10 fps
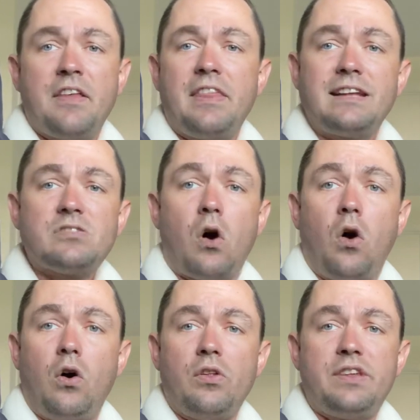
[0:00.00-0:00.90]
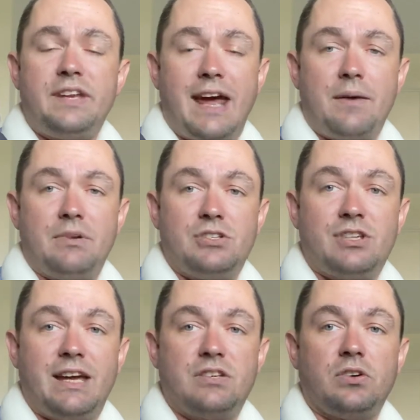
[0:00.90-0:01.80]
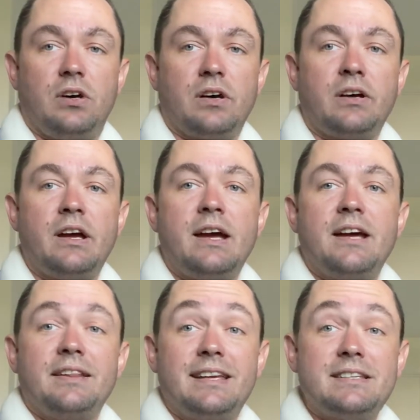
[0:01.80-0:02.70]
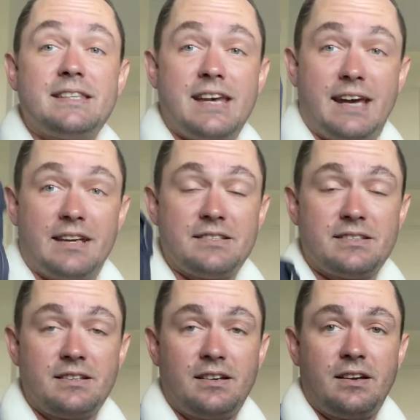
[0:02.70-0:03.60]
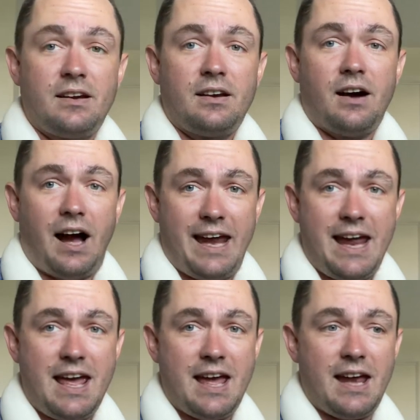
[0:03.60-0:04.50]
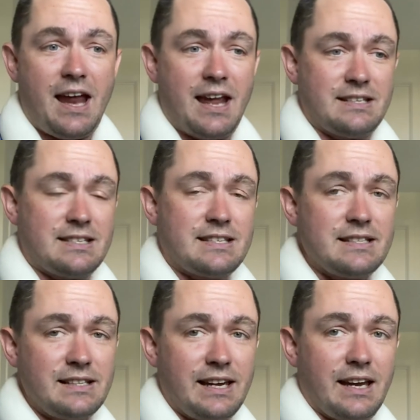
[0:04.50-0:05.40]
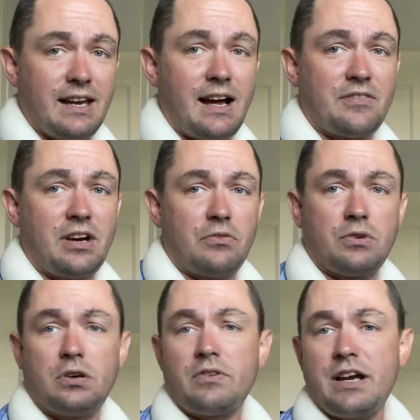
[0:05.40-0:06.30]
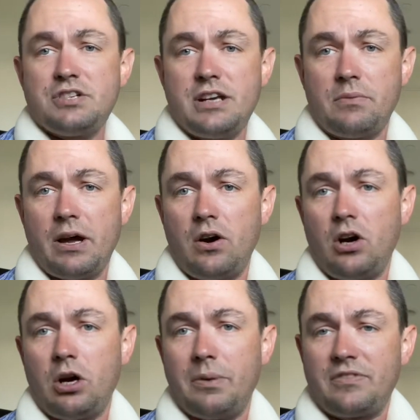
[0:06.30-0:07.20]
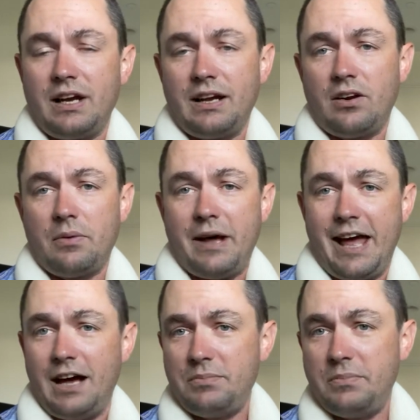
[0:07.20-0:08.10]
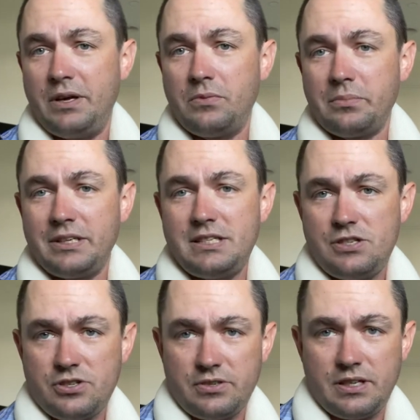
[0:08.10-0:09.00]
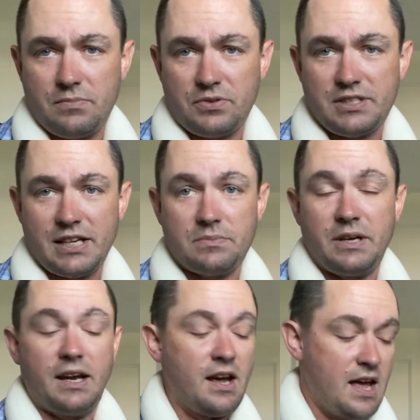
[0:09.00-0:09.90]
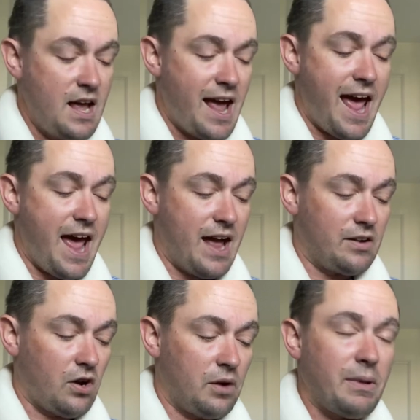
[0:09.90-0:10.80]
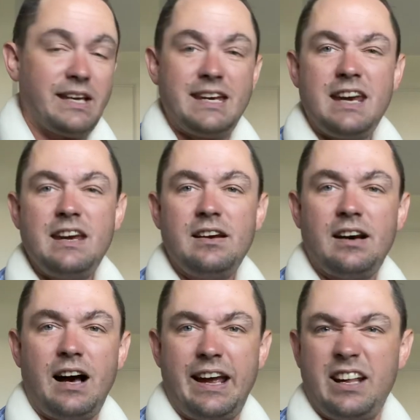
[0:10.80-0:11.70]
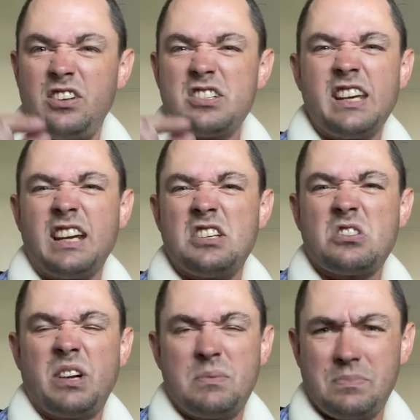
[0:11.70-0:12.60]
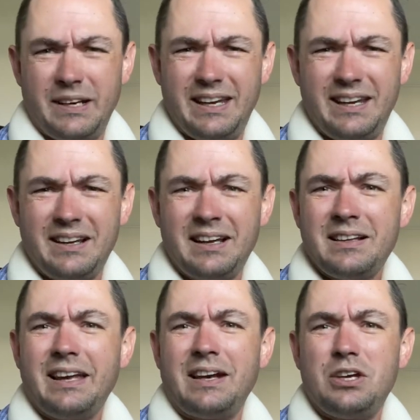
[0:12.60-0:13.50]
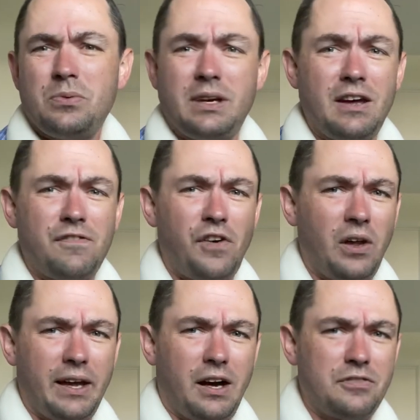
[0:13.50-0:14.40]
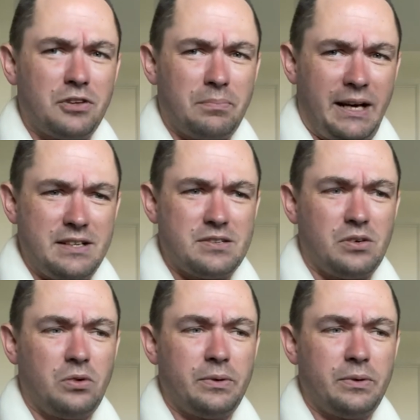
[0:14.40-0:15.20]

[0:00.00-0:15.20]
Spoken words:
That's all the damage they took. These things, I hit and slid. I've got road rash down my arm. I've got it on my abdomen where my t-shirt didn't protect me. And on my knee, it looks like I scraped my knee, like you would get falling off your bicycle